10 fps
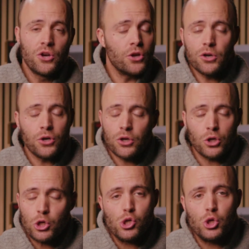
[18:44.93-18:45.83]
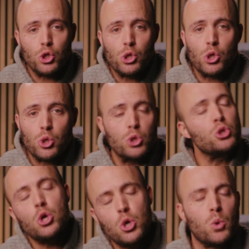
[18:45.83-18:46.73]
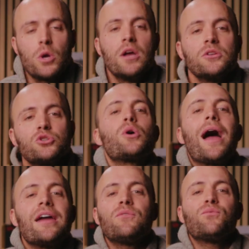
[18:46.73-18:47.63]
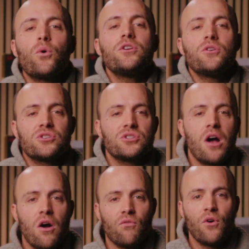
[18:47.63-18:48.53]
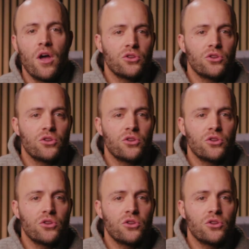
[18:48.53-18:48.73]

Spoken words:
No. Try it for yourself.